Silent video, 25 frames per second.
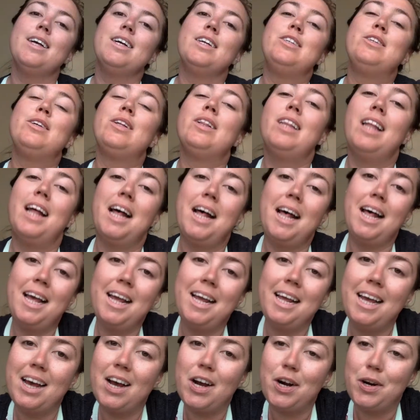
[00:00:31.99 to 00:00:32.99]

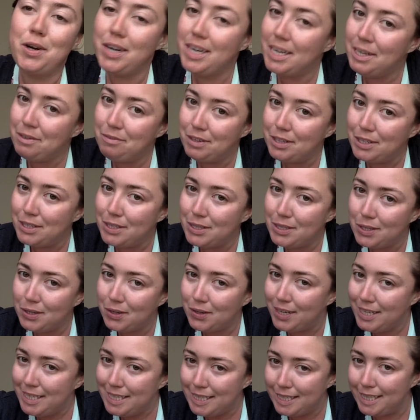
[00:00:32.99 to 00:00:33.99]
July already feels
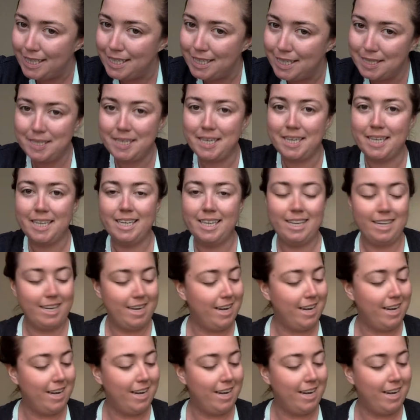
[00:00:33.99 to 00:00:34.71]
crazy, doesn't it?